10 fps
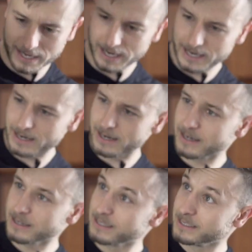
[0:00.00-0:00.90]

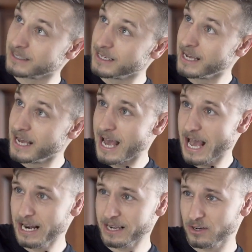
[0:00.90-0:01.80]

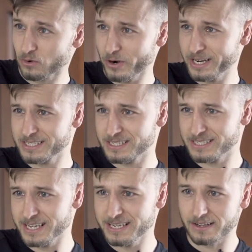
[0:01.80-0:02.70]
And I can already
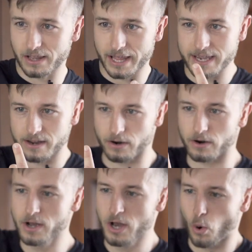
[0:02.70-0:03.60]
see the
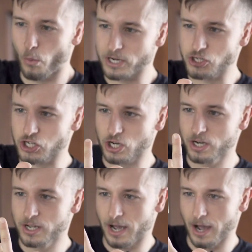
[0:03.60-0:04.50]
layer which
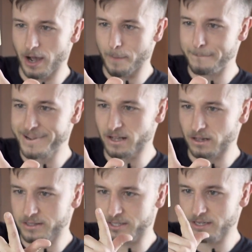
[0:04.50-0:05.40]

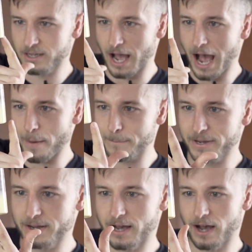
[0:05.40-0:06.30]
built
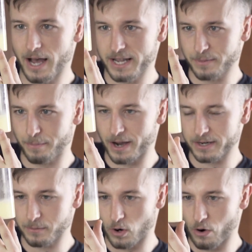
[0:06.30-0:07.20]
up at the
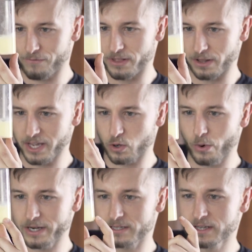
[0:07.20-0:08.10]
bottom of the
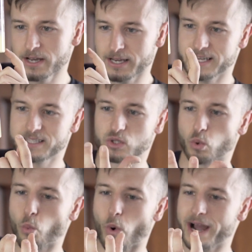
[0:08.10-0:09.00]
liquid. It's
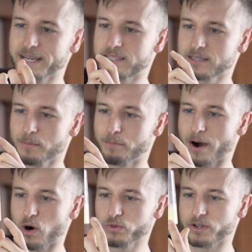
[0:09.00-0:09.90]
a white
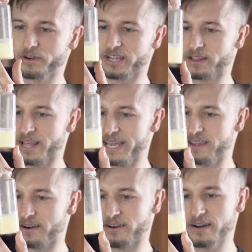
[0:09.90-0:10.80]
powdery
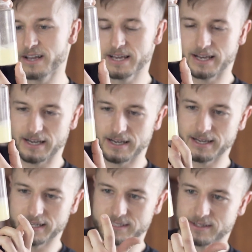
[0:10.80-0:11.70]
layer.
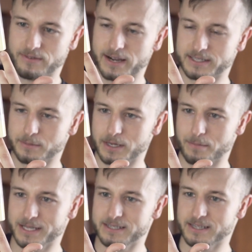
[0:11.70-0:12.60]
It's the
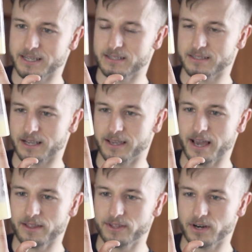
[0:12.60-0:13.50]
vitamin B6
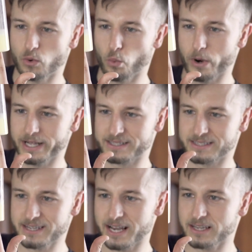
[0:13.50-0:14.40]
together with
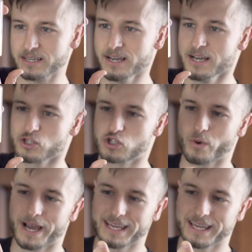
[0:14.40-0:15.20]
zinc. So